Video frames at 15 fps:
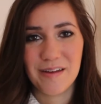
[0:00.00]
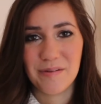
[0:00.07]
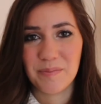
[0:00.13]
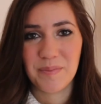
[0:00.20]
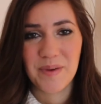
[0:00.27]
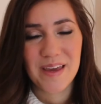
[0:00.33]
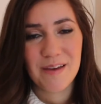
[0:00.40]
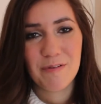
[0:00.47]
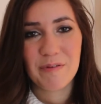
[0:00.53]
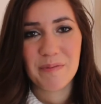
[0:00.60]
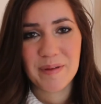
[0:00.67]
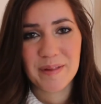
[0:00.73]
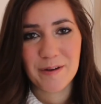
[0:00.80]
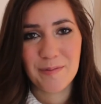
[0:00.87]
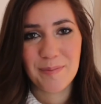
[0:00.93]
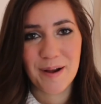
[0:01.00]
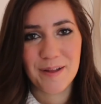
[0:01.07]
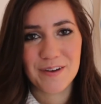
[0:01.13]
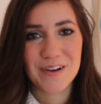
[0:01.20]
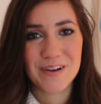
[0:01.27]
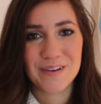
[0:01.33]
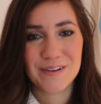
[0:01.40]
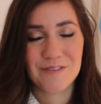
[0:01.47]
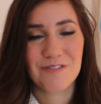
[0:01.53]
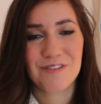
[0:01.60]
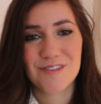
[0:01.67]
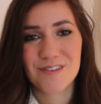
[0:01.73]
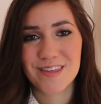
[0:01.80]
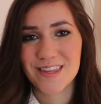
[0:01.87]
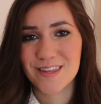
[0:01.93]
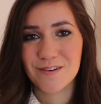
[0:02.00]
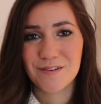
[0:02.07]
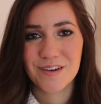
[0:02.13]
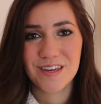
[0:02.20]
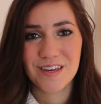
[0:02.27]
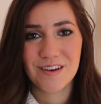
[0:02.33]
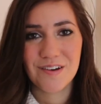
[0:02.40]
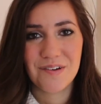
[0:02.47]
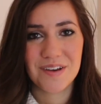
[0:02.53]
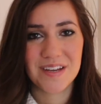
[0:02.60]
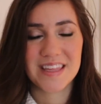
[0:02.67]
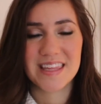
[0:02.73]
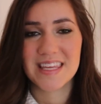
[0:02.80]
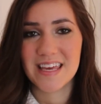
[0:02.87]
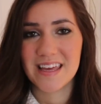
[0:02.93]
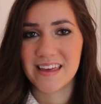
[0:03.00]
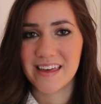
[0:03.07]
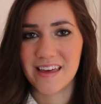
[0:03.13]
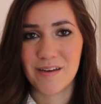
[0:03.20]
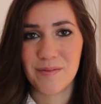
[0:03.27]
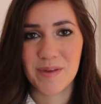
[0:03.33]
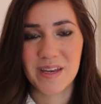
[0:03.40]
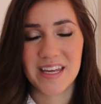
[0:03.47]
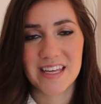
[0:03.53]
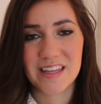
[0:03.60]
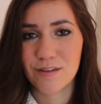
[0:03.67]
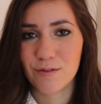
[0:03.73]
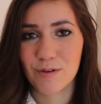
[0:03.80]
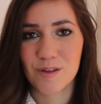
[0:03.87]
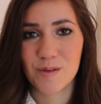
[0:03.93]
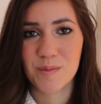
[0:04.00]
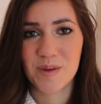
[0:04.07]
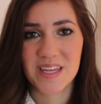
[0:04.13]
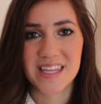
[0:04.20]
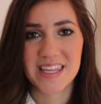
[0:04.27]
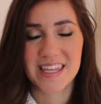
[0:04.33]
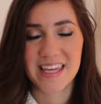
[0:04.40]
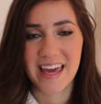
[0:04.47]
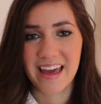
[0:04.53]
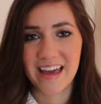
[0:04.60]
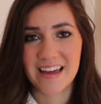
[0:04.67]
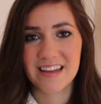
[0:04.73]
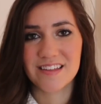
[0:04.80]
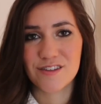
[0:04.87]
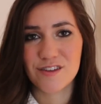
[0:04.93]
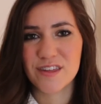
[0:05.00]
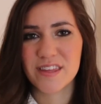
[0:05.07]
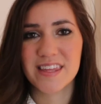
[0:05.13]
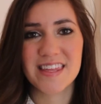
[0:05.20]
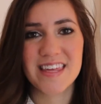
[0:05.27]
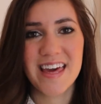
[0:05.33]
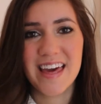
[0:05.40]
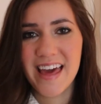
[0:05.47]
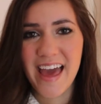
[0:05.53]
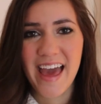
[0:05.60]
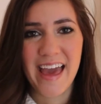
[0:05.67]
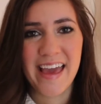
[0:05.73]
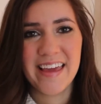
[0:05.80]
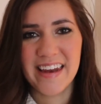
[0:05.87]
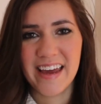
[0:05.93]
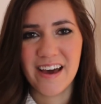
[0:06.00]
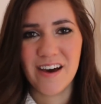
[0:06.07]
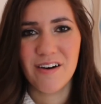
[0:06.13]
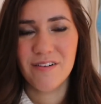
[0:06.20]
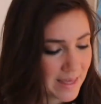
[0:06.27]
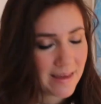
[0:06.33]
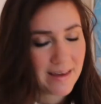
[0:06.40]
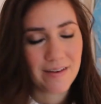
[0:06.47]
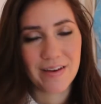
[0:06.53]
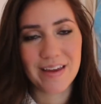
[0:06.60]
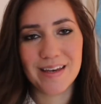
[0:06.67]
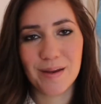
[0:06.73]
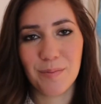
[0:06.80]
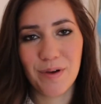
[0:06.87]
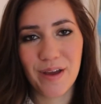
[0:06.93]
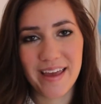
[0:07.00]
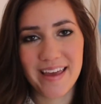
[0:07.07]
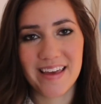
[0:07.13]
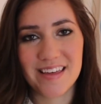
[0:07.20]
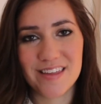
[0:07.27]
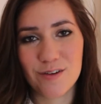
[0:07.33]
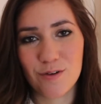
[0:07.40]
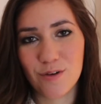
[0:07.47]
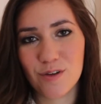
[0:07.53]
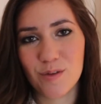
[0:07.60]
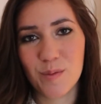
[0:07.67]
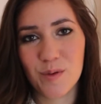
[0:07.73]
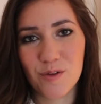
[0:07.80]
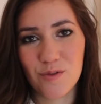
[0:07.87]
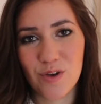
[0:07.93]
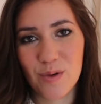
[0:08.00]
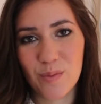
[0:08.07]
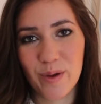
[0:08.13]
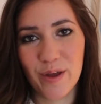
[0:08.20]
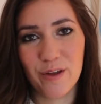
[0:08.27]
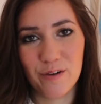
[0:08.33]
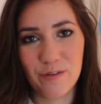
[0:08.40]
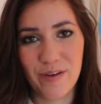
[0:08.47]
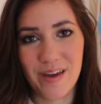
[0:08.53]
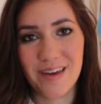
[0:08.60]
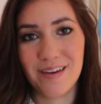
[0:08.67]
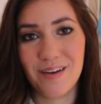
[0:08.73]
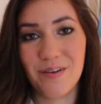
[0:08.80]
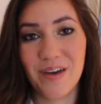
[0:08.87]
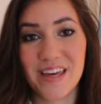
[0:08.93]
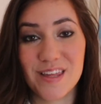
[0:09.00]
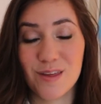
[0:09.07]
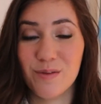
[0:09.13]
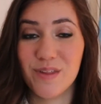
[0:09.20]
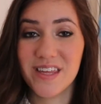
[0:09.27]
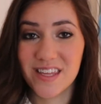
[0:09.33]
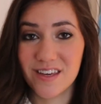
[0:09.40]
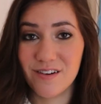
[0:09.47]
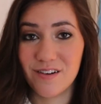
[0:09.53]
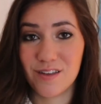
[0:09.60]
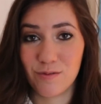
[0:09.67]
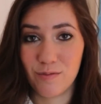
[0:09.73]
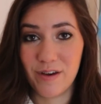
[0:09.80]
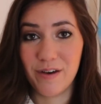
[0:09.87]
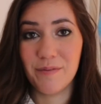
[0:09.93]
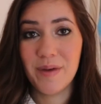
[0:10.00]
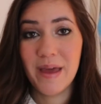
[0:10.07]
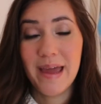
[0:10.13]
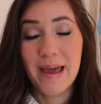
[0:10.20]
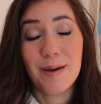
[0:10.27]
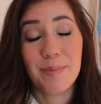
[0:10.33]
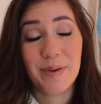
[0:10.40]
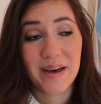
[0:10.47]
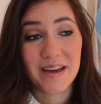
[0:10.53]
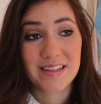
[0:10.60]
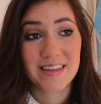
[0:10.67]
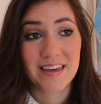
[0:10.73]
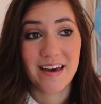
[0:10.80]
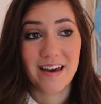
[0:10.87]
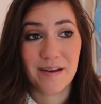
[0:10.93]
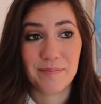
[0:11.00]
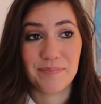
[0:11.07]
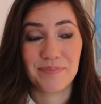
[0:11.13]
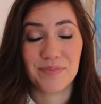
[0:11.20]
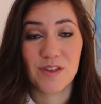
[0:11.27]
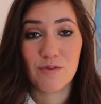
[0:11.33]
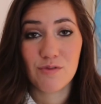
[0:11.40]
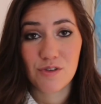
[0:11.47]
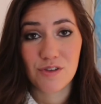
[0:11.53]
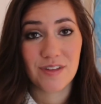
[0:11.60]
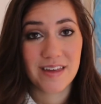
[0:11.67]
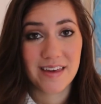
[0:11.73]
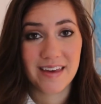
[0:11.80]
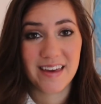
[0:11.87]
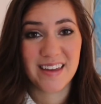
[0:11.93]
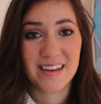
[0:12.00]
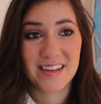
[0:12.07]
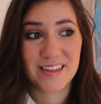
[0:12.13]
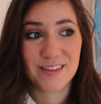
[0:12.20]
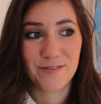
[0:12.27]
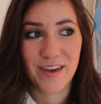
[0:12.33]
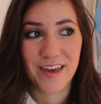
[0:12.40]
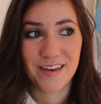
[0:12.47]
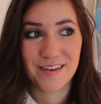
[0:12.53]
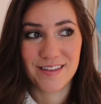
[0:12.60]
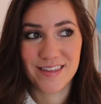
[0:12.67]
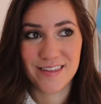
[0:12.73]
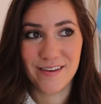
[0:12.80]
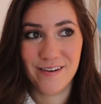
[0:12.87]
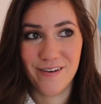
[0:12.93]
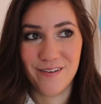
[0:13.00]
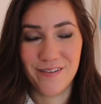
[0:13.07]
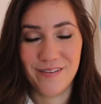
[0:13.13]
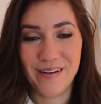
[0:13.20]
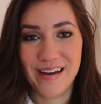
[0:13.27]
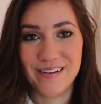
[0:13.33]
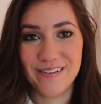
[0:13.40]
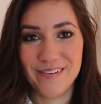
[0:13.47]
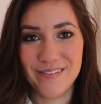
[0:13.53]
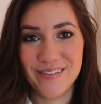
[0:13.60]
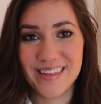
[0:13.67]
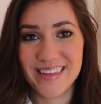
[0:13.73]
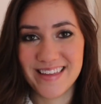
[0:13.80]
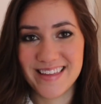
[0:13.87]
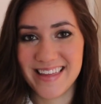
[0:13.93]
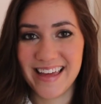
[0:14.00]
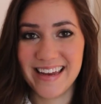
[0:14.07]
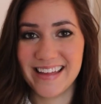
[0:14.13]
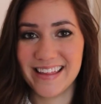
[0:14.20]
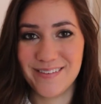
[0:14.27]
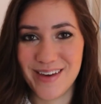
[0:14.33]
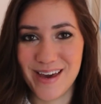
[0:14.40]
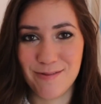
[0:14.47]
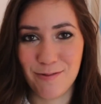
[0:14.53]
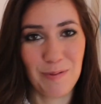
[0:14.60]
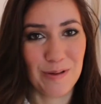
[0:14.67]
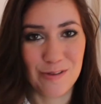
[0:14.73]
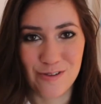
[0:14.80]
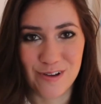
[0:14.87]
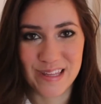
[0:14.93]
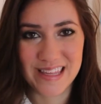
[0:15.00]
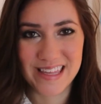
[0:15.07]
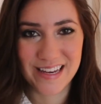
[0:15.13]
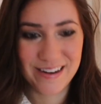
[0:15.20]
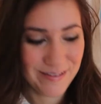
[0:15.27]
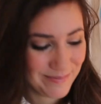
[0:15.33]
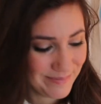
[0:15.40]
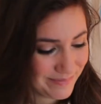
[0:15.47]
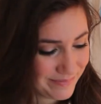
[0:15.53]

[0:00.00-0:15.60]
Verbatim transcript: and being with my little brother who is just so cute and seeing him and his Christmas and just hanging out. Okay, number eight is your Christmas tree real or fake? Okay, so this year it's real, but um, usually it is fake. So I don't know, it's exciting that we have a real tree this year.